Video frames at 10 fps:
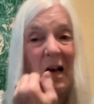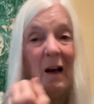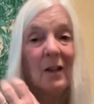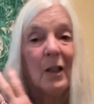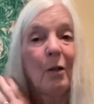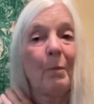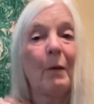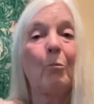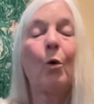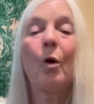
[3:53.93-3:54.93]
a little
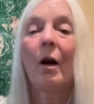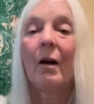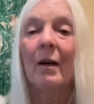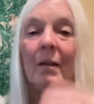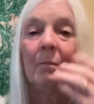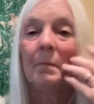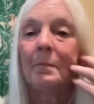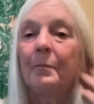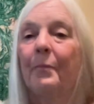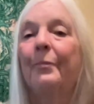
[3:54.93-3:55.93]
bit more
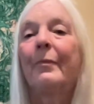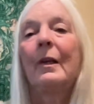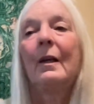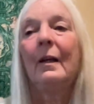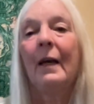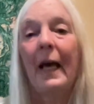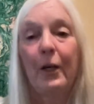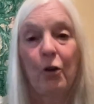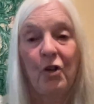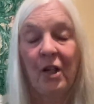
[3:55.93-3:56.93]

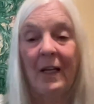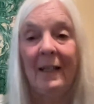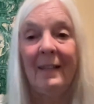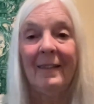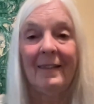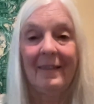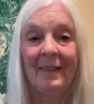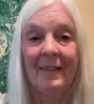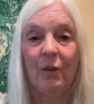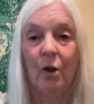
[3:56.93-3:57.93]
energy
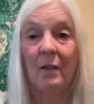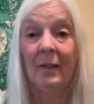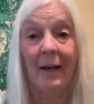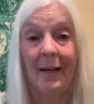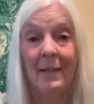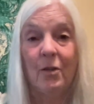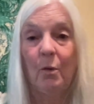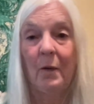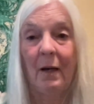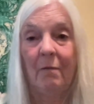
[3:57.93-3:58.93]
or light or
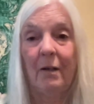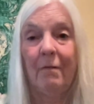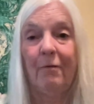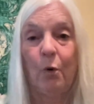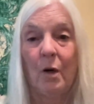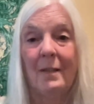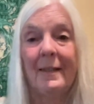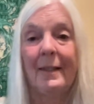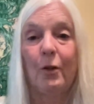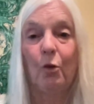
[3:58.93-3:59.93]
whatever, force
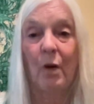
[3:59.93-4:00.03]
than the